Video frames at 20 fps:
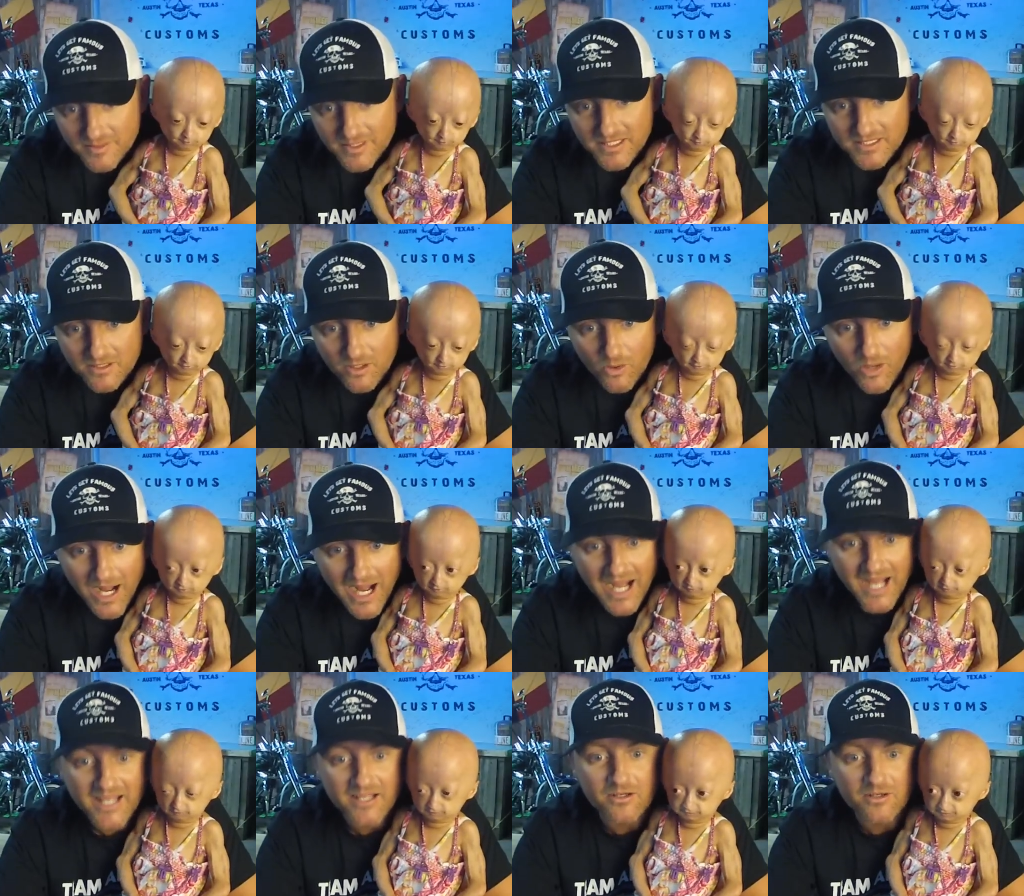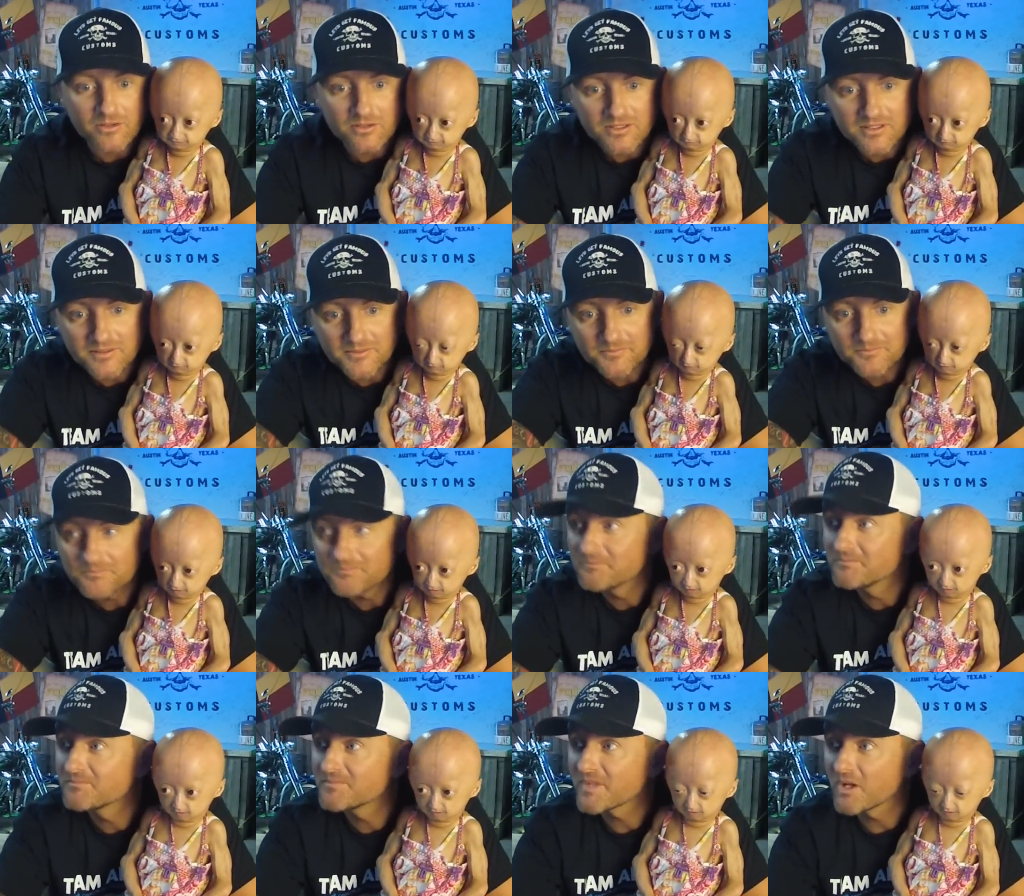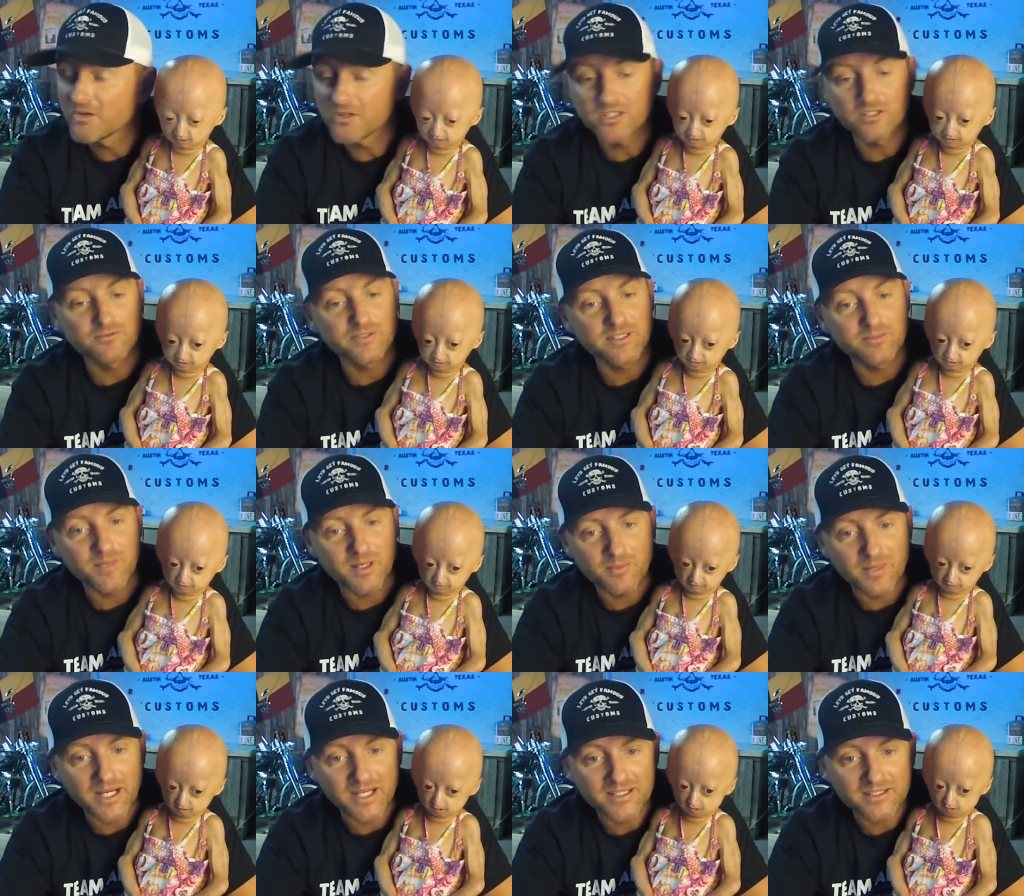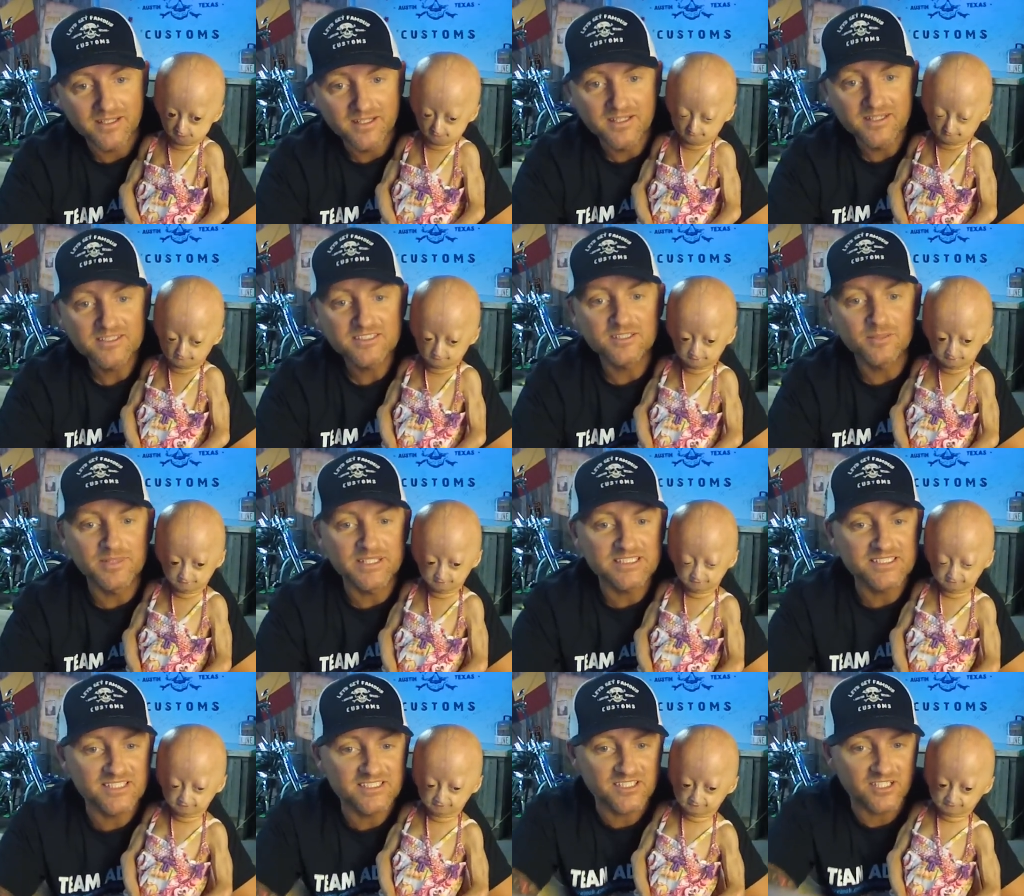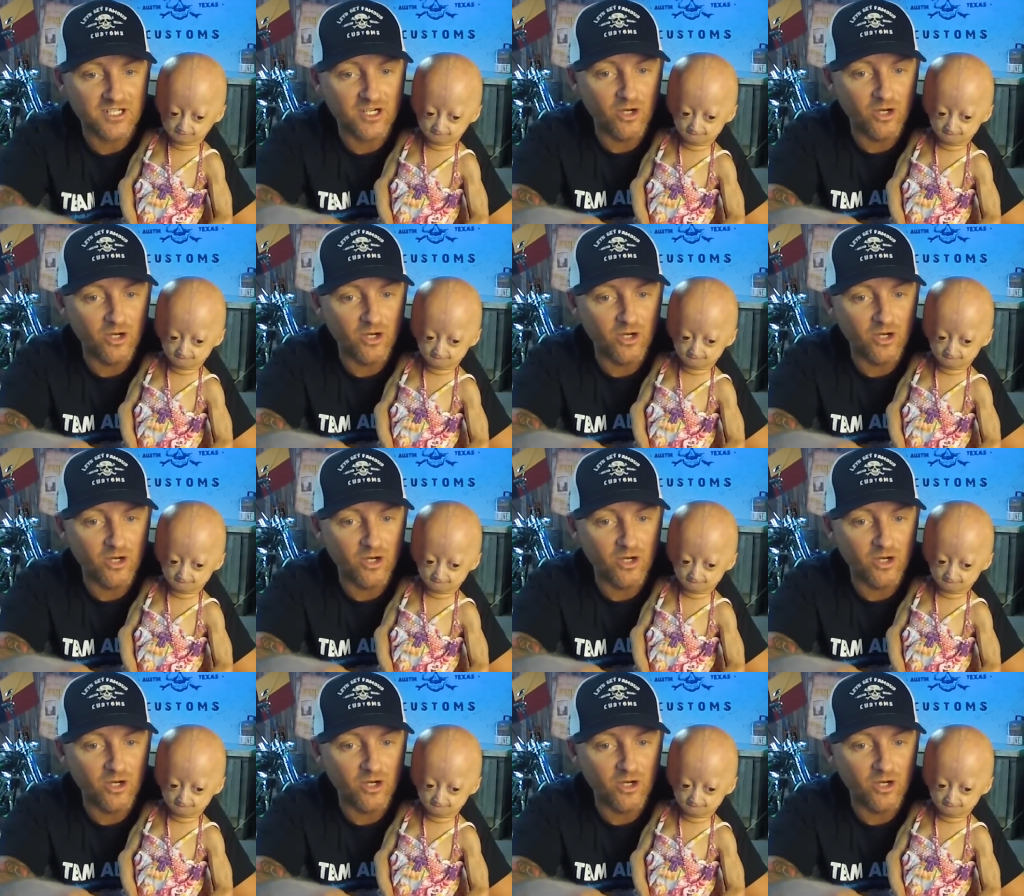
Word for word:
Speaker 1: mind. Ohio. Yeah, I can read your mind. Oh, you can read my mind. Somebody says the